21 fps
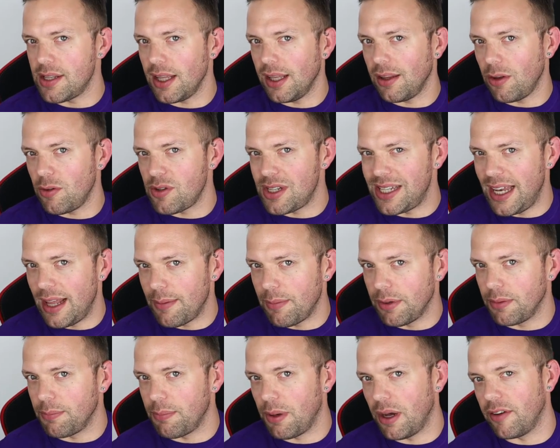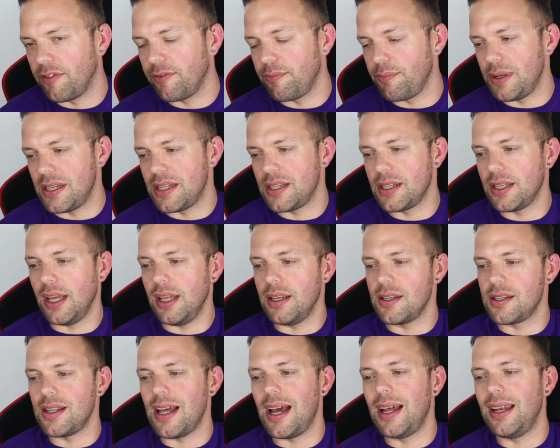Think those lemon puff
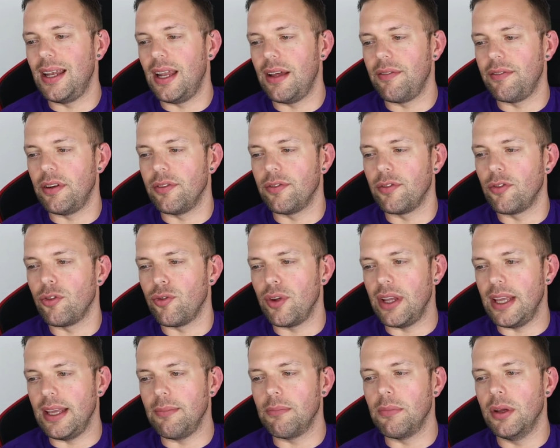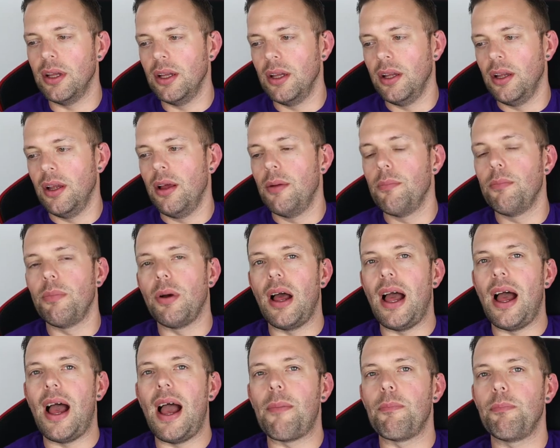biscuits, that level of cream
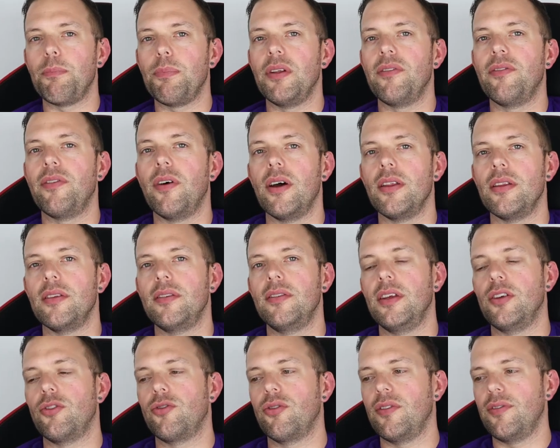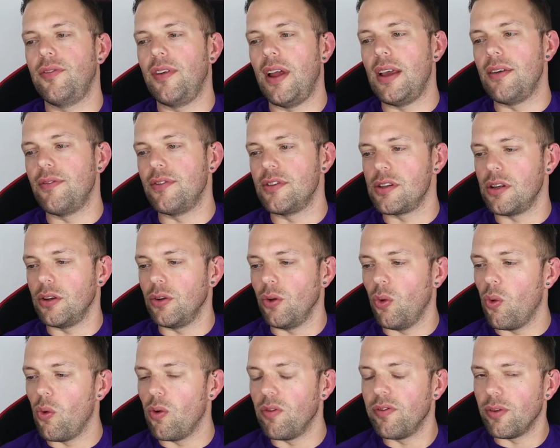but amplify the citrus flavours an
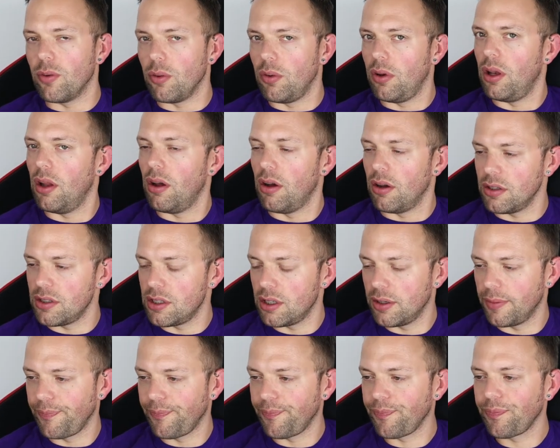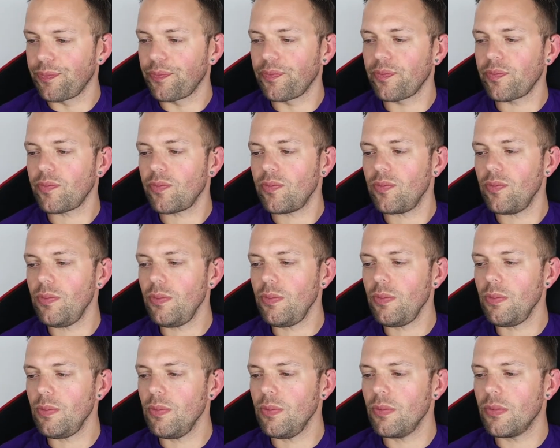awful lot.
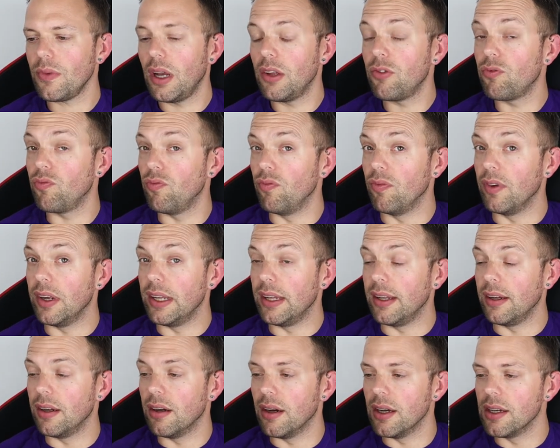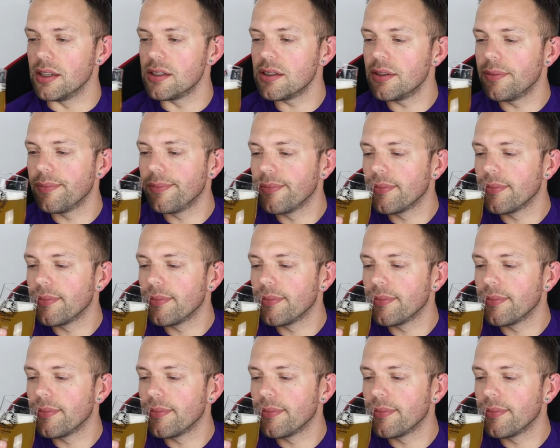It's really nice.